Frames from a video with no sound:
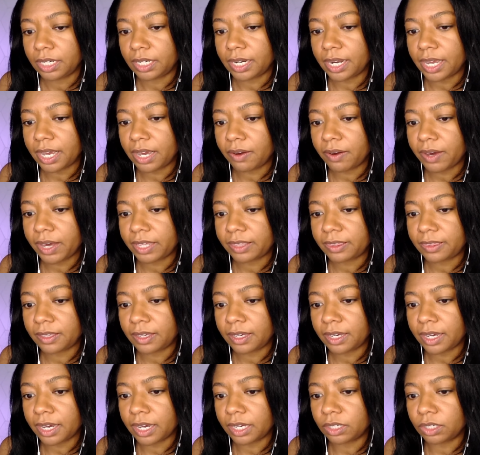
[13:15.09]
"Now I
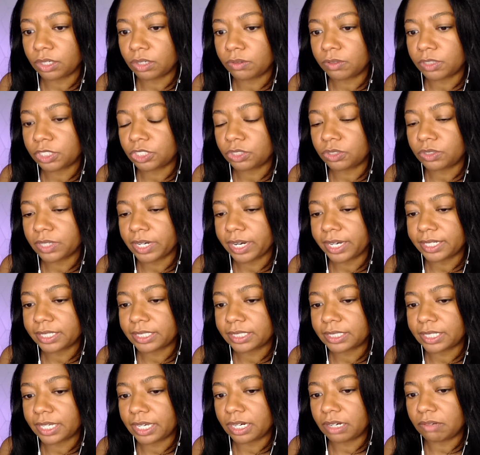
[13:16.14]
think I know what you tried to
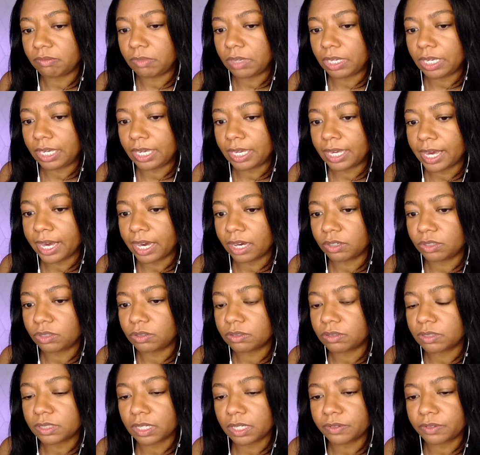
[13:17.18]
say to me, how you
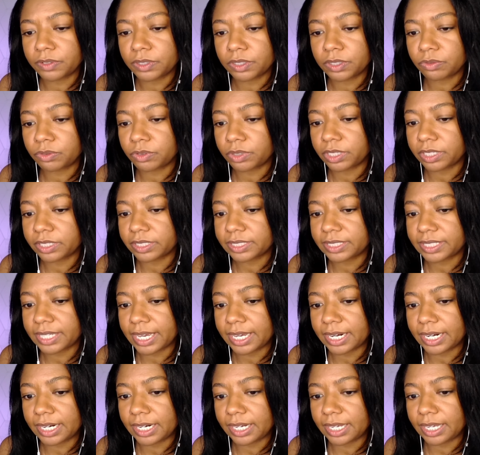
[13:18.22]
suffered for your
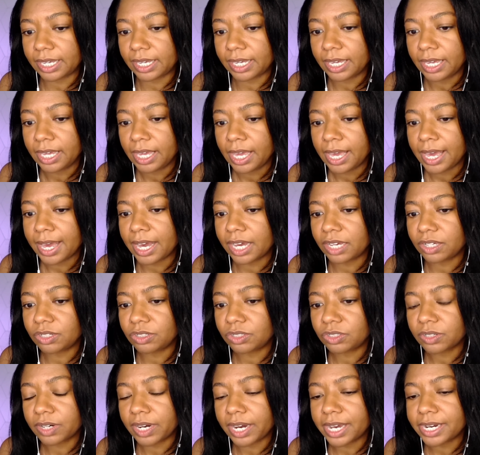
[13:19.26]
sanity, how you
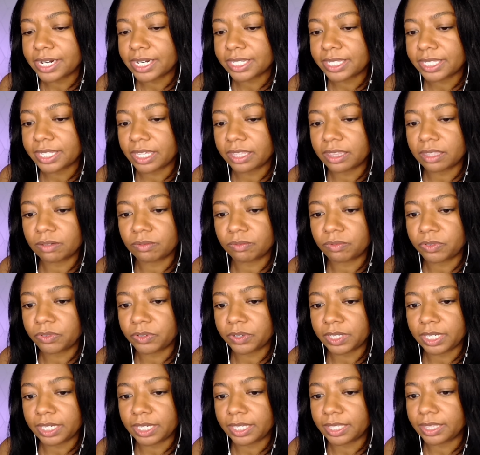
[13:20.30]
tried to set them
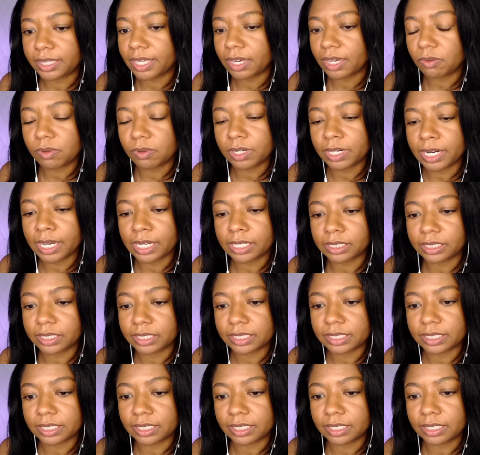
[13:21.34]
free. They would not
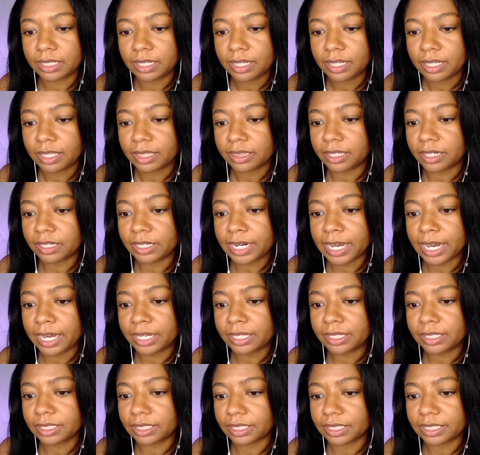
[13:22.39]
listen. They're
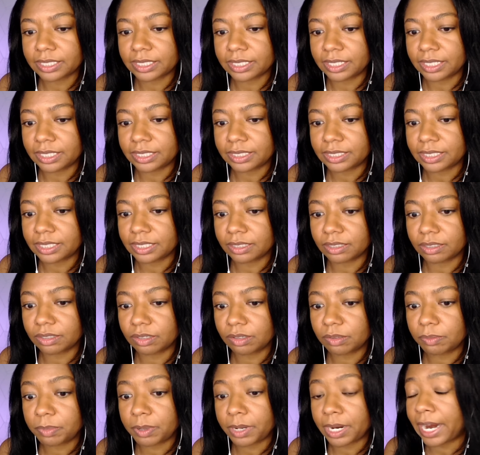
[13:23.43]
not listening
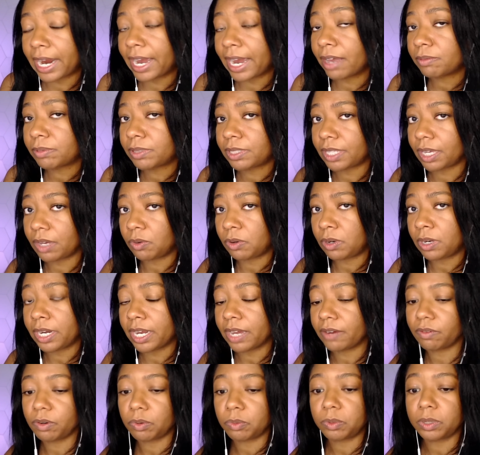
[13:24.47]
still. Perhaps they
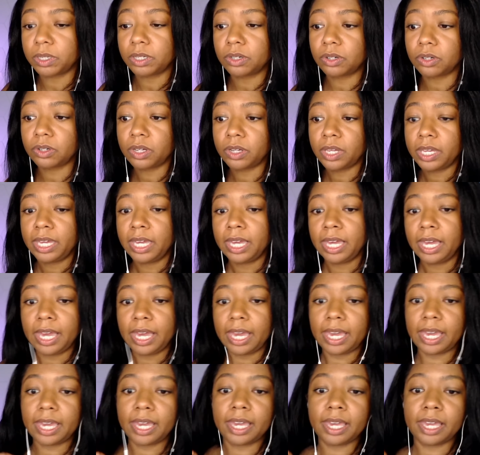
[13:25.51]
never will."
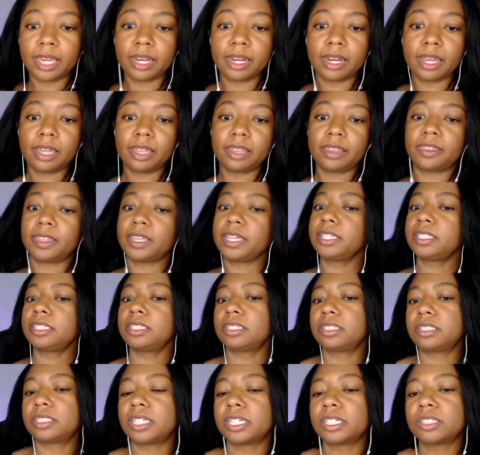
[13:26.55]
And
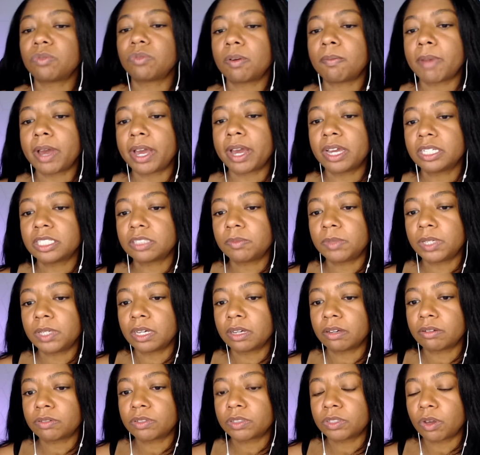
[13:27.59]
this just reminds me
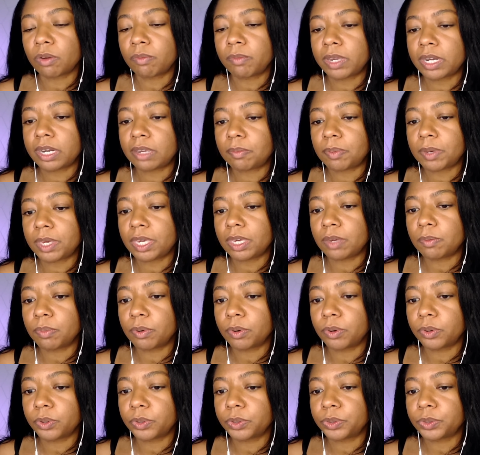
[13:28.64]
of so many
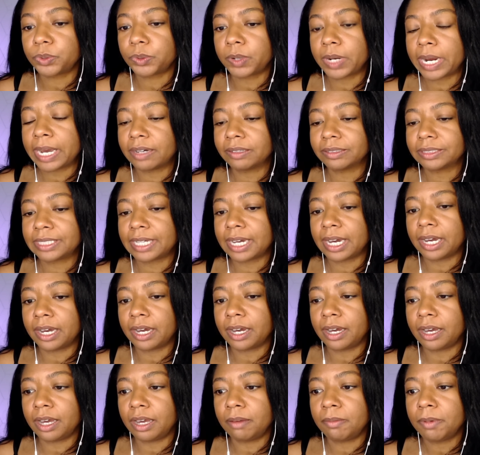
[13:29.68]
people throughout
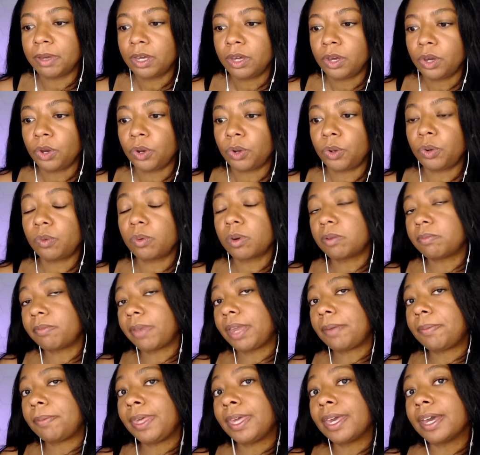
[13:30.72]
time who were
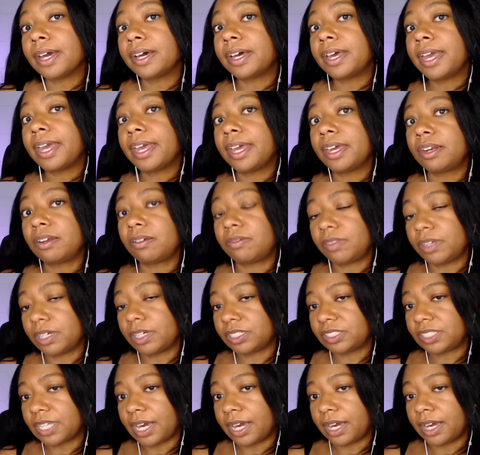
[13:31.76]
maybe ahead of their
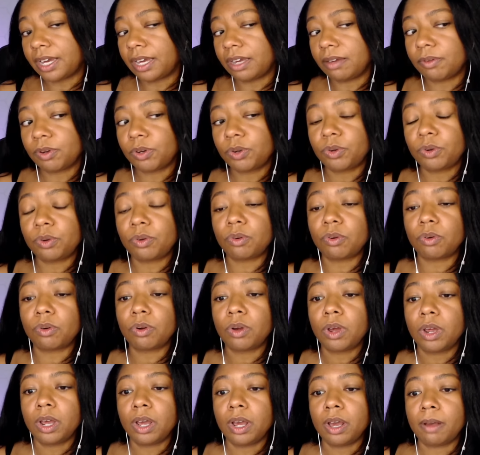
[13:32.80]
time, who
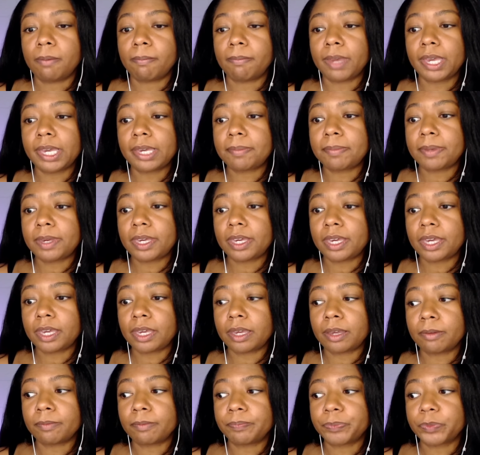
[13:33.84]

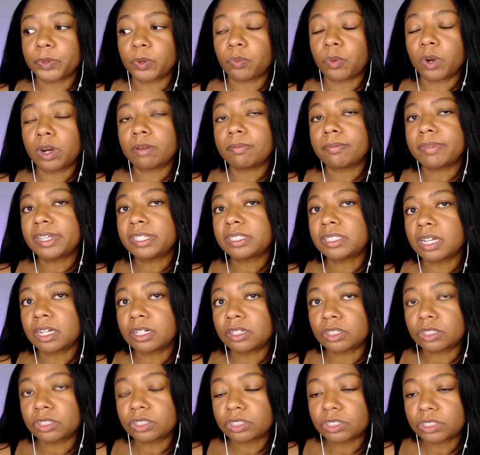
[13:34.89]
maybe were
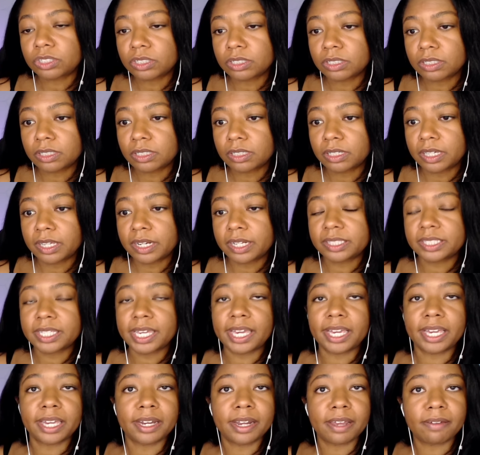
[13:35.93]
misunderstood,
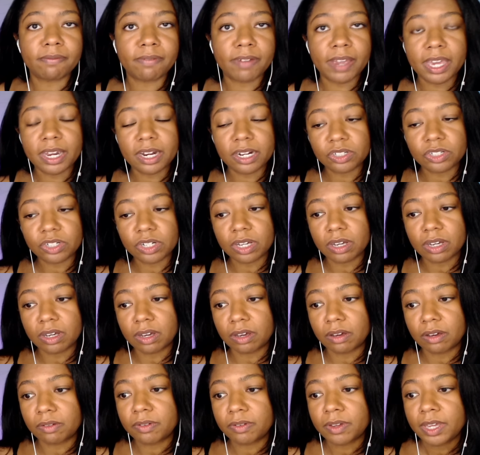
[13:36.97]
taken advantage
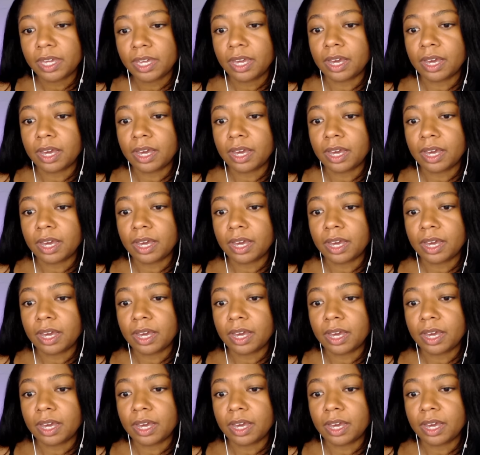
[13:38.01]
of.